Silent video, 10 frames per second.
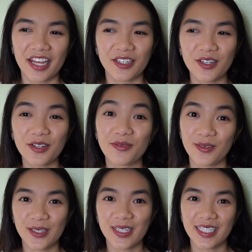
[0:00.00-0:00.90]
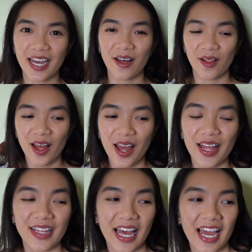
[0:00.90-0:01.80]
you could really tell
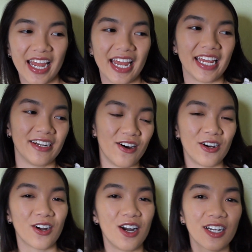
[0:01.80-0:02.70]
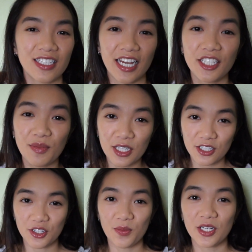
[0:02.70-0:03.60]
that in Hong Kong, because I spent
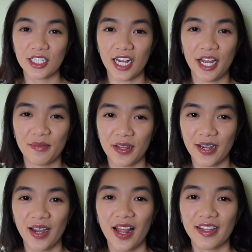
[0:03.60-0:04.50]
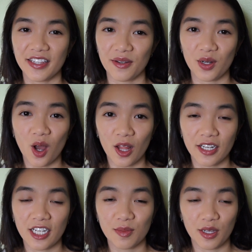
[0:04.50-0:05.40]
so much time there, that they were
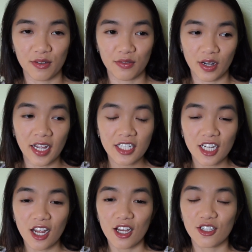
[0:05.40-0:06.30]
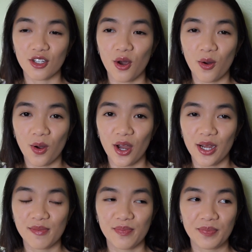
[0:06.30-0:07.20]
colonized by the French. So
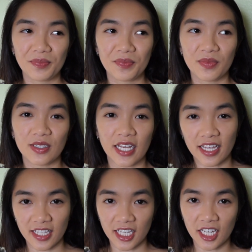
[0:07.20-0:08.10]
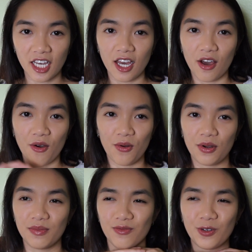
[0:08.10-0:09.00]
daily,
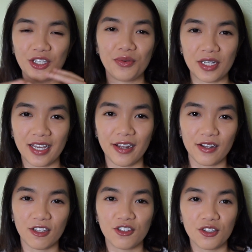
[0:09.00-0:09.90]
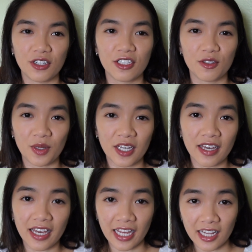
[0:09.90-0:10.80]
or when you would hear the students speaking
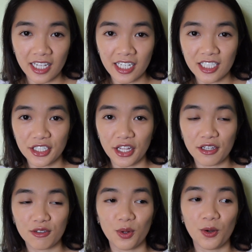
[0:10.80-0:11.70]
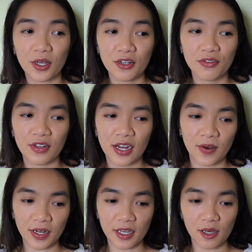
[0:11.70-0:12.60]
English, they spoke in a
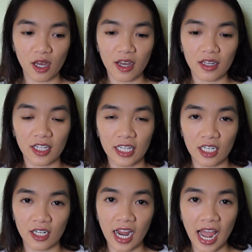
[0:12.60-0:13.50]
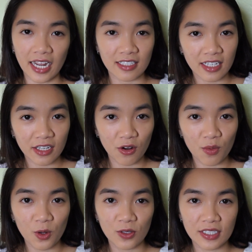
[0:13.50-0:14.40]
very clear accent
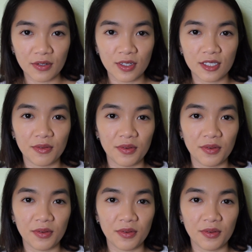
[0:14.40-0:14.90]
almost. It was